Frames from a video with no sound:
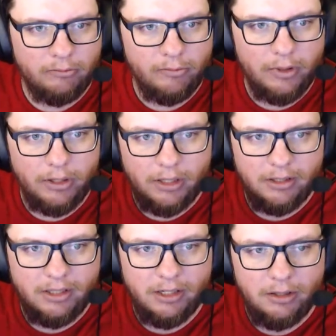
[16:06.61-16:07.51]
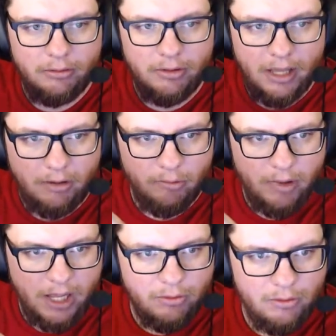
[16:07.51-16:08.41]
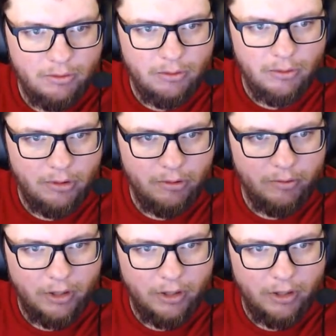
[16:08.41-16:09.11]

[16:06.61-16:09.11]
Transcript: Will it continue that way? Well, or I, will it